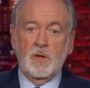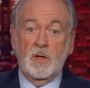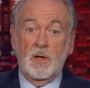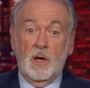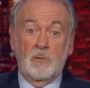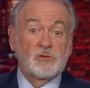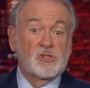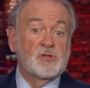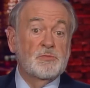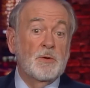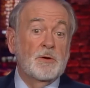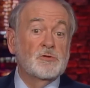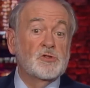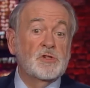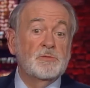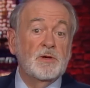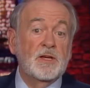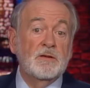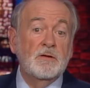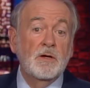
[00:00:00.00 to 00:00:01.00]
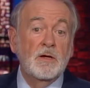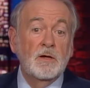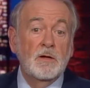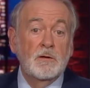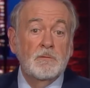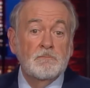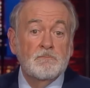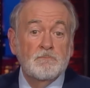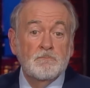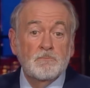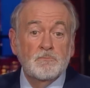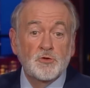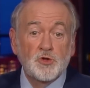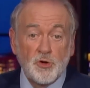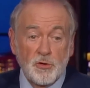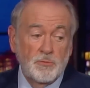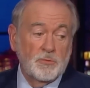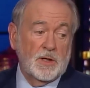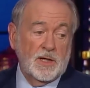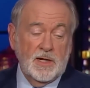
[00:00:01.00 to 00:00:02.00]
It was supposed to be
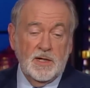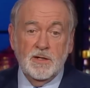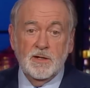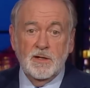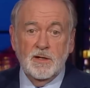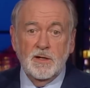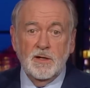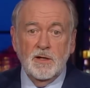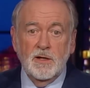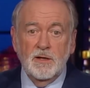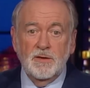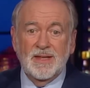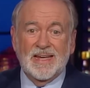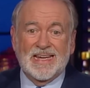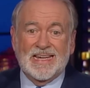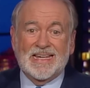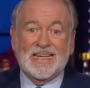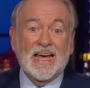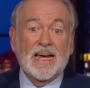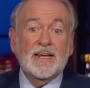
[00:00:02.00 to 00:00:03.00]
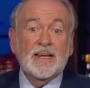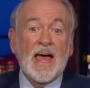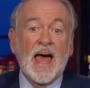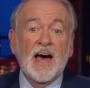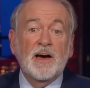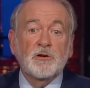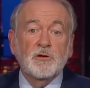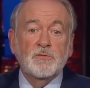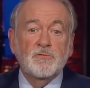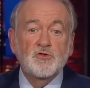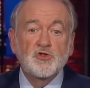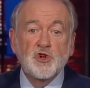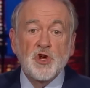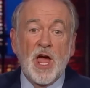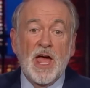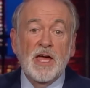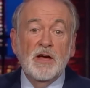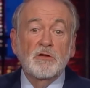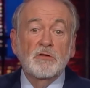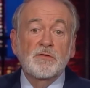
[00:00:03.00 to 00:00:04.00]
truly the
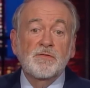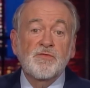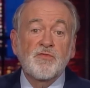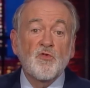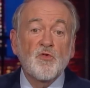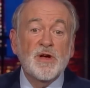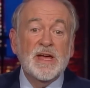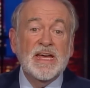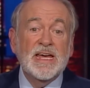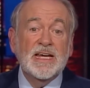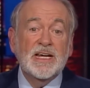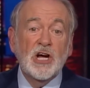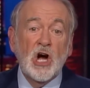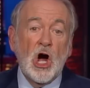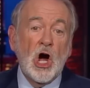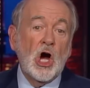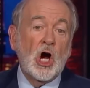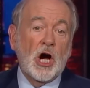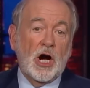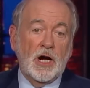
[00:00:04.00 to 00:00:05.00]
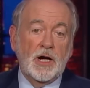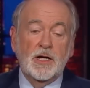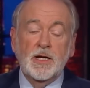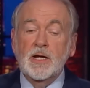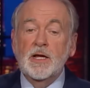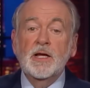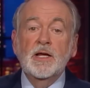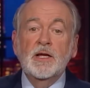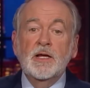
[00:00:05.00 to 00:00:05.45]
get-out-of-jail-free card